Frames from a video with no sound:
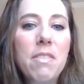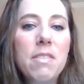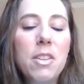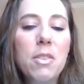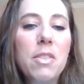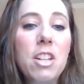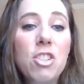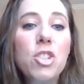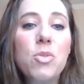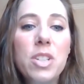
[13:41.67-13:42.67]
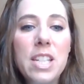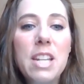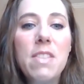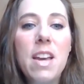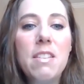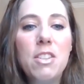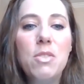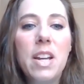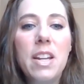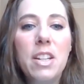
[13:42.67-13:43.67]
that just received that new
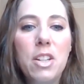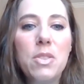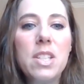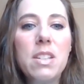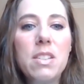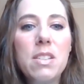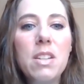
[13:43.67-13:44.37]
diagnosis,